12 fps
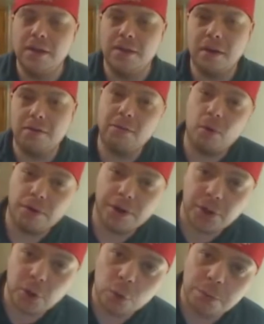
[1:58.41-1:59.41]
Therefore,
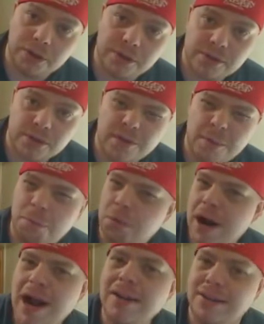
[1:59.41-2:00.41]
humans
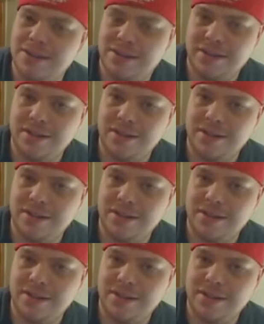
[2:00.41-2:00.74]
practice